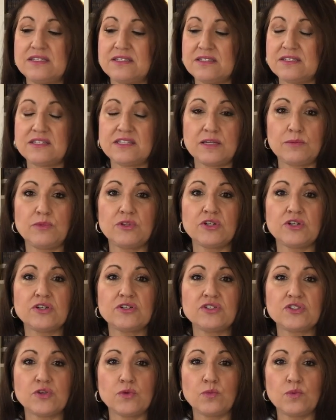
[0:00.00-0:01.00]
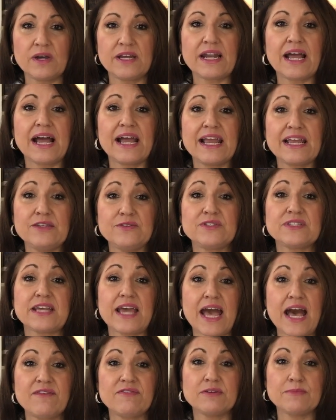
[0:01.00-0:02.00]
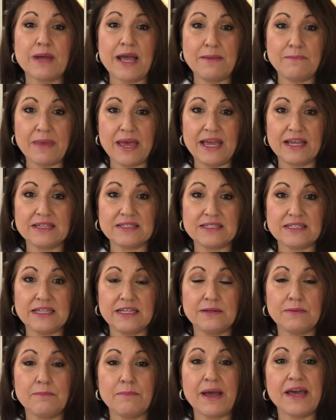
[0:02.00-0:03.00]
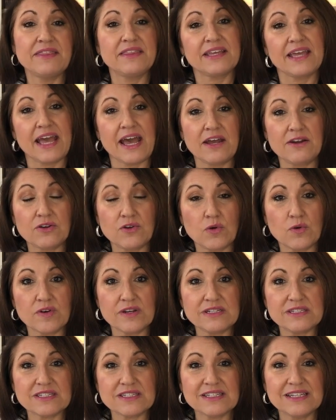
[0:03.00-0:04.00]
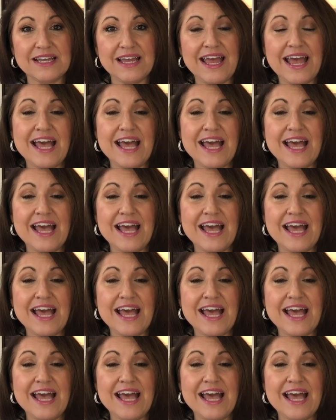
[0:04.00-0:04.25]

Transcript: similar to what I used to have in my magazine by the categories.